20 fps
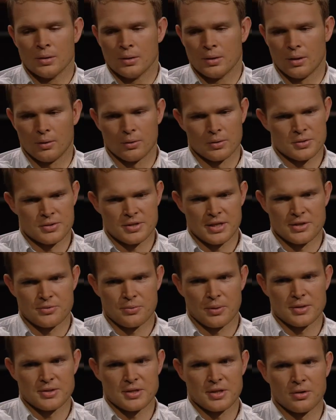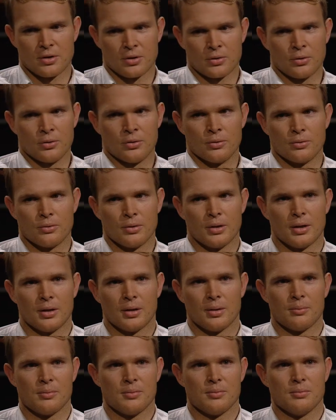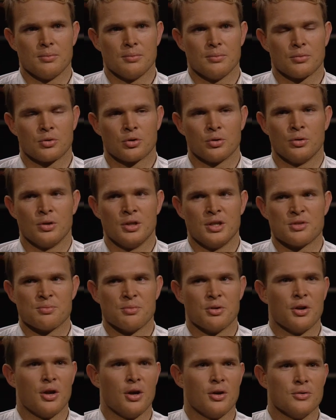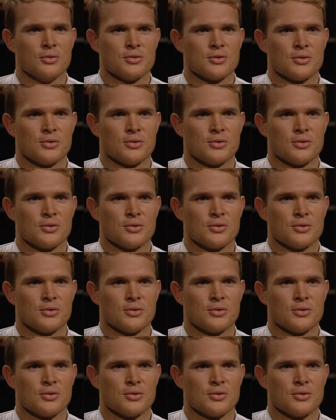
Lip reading: I was 6 weeks in. I couldn't itch my nose.